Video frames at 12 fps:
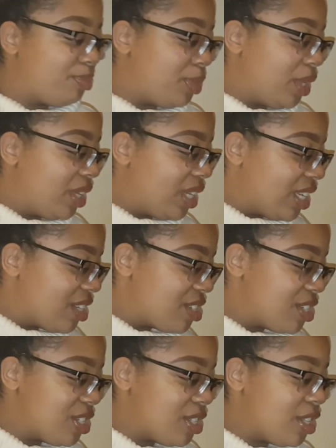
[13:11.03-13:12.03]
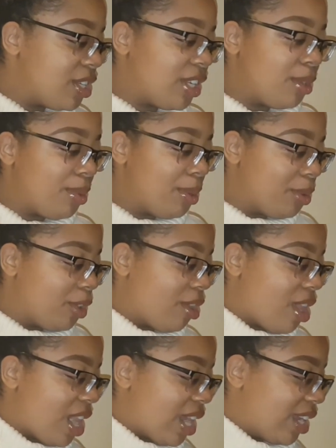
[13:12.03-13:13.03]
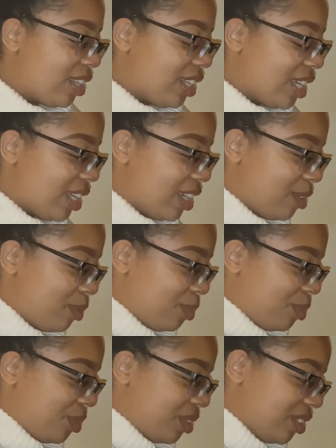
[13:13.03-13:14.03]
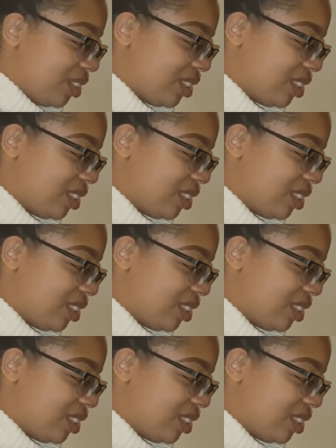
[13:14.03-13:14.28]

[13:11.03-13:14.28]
Beautylish, you're gonna make me cry. Like, what?